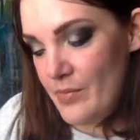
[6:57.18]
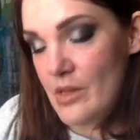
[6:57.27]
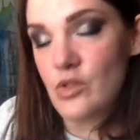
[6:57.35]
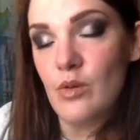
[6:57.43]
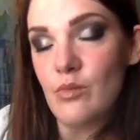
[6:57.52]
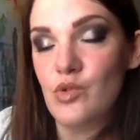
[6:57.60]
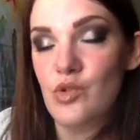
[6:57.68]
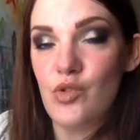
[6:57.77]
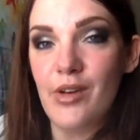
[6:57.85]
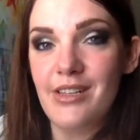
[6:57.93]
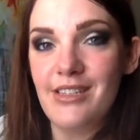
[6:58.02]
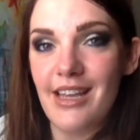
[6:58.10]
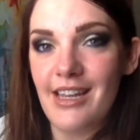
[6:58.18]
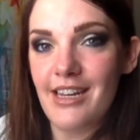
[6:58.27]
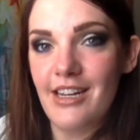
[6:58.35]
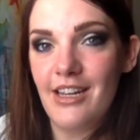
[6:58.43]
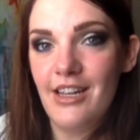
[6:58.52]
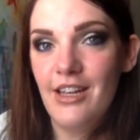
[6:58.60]
so I'm so
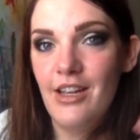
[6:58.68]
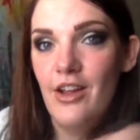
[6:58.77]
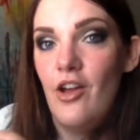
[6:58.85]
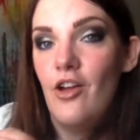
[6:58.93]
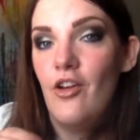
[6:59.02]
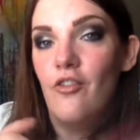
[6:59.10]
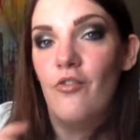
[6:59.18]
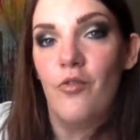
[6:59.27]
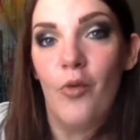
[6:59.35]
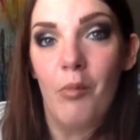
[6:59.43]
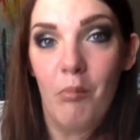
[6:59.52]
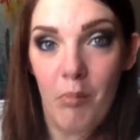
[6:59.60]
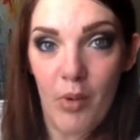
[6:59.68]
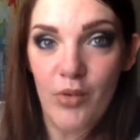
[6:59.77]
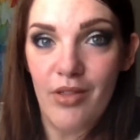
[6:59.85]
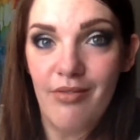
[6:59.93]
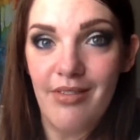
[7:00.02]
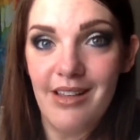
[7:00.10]
excited for
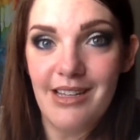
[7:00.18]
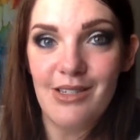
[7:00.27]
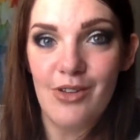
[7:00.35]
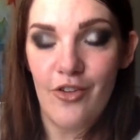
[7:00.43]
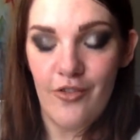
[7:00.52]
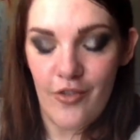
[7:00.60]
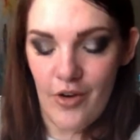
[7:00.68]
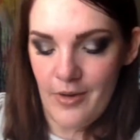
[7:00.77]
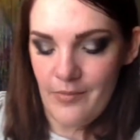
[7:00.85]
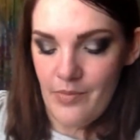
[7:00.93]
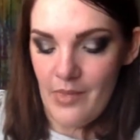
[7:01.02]
both of these so far.